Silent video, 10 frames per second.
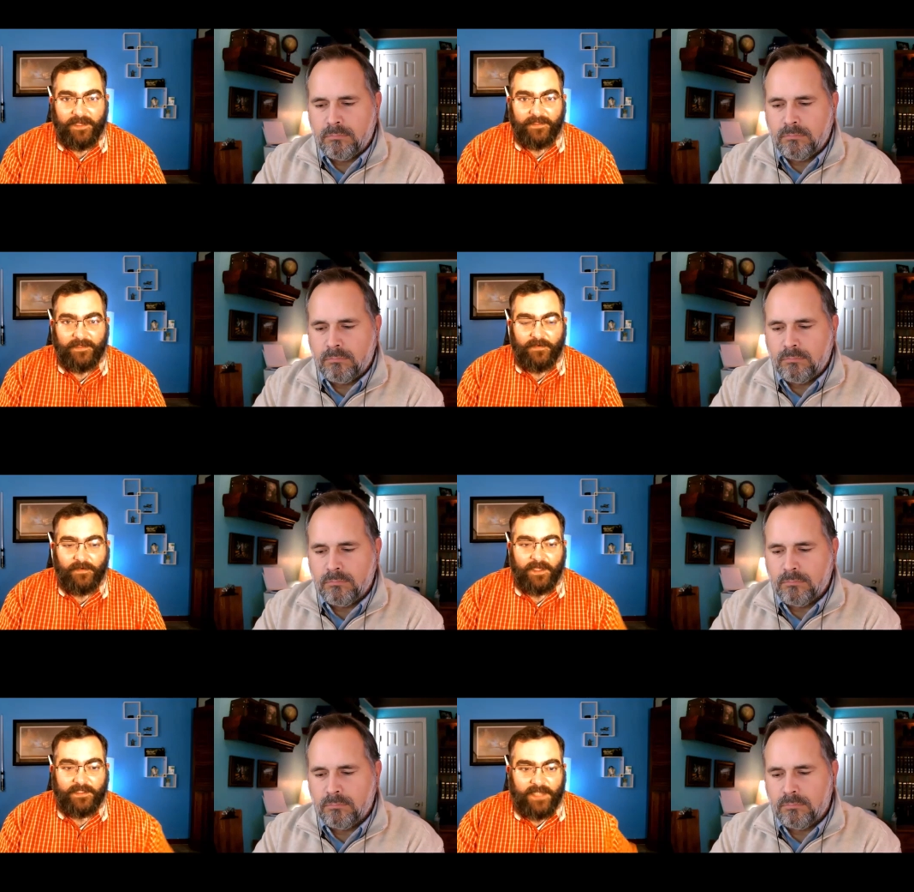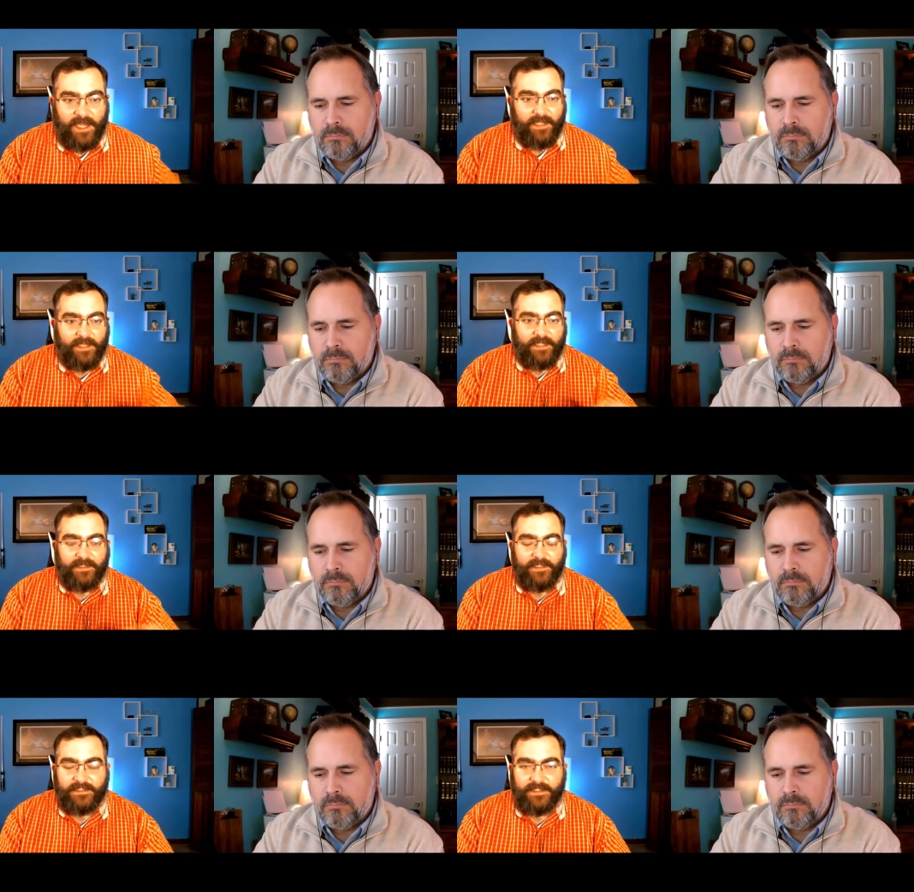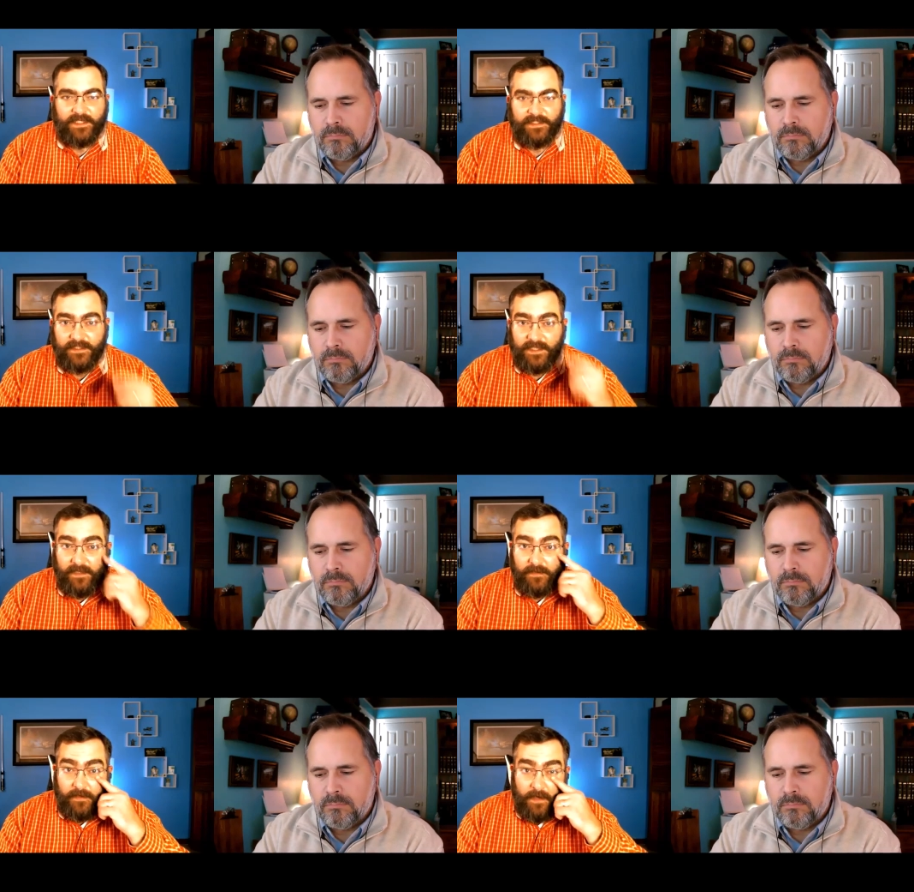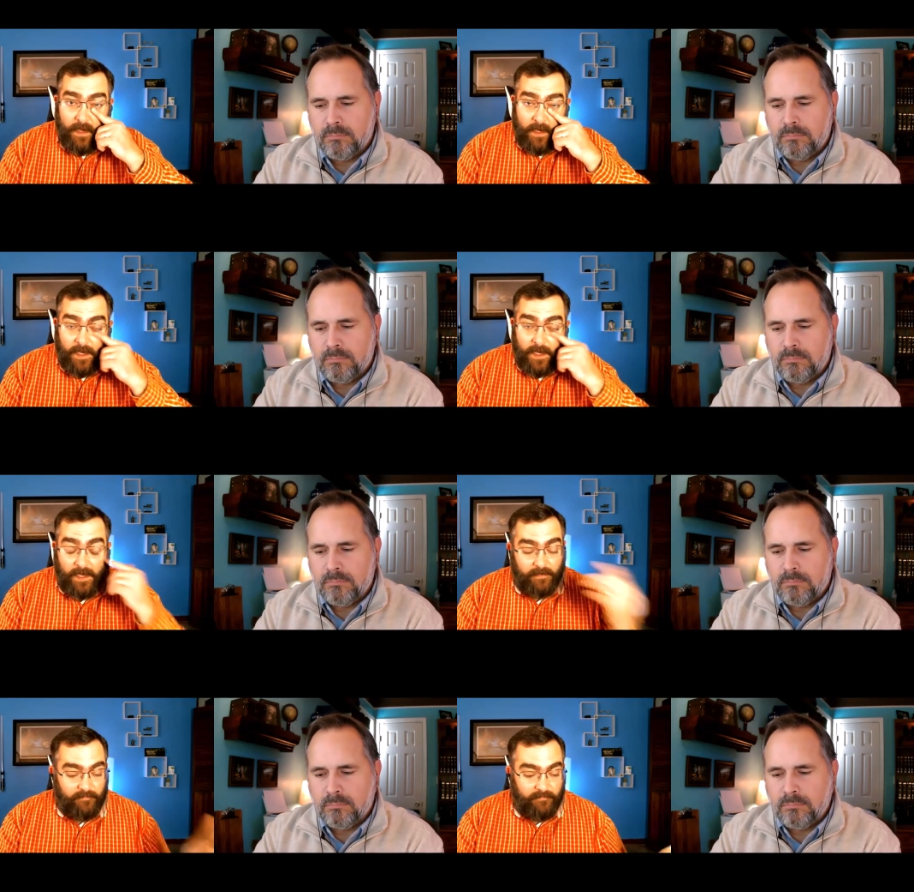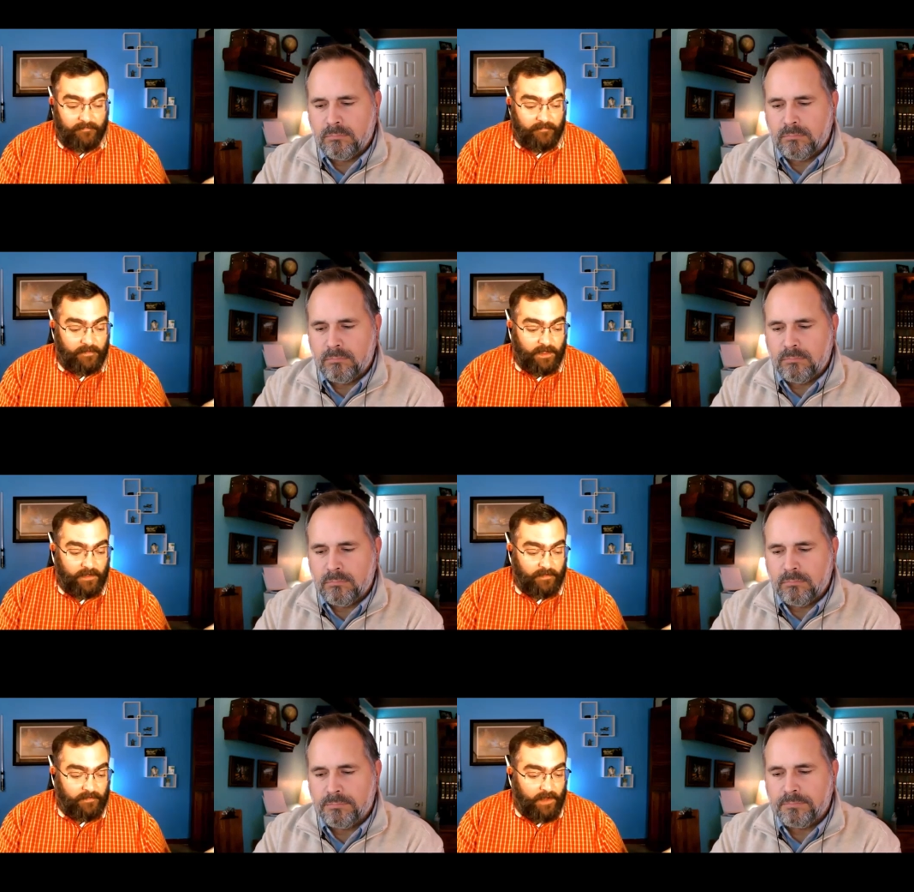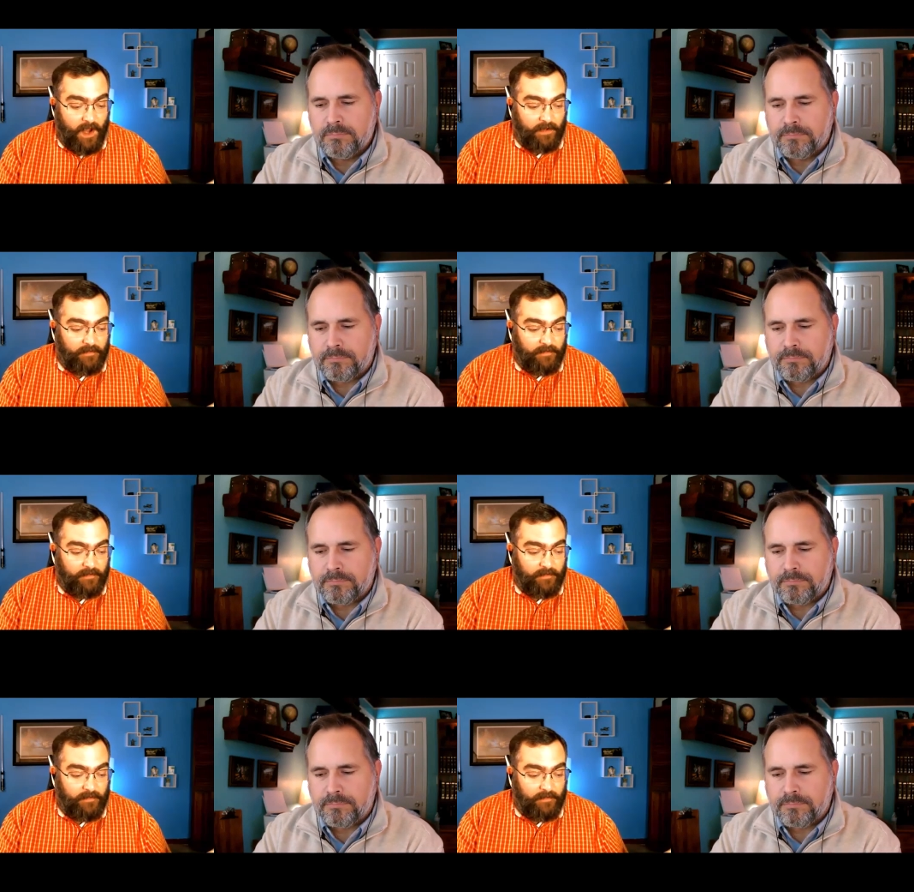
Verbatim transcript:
Speaker 1: I do like tying in these things together, and uh,